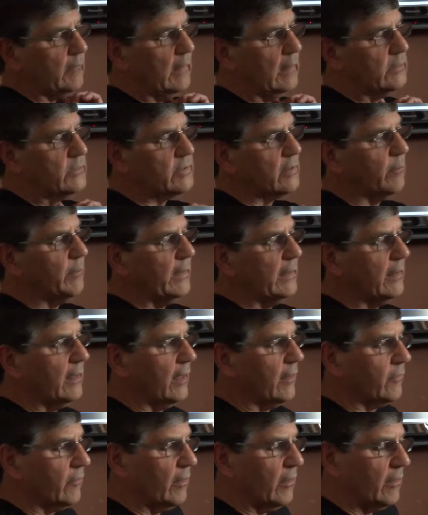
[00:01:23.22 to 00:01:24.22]
so
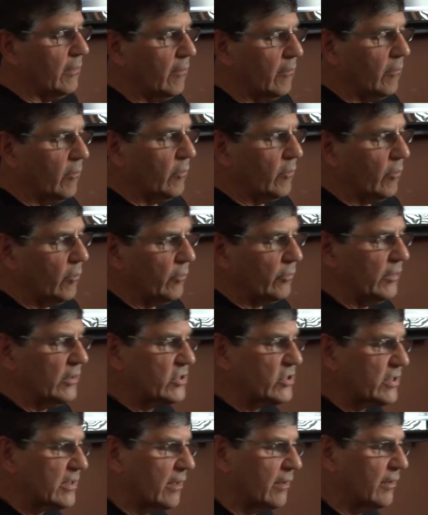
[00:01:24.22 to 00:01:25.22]

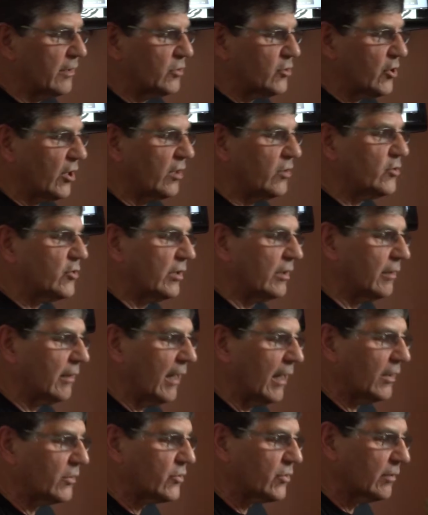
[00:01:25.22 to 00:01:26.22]
this started changing
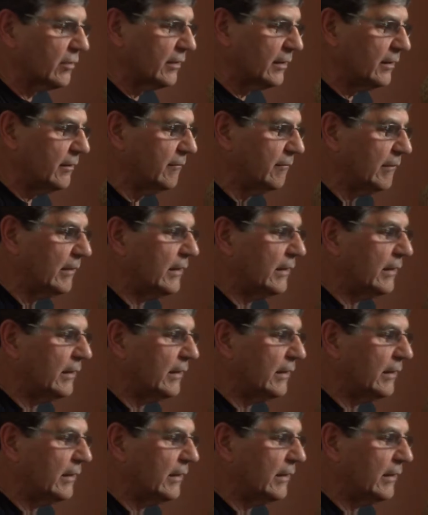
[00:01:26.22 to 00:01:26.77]
actually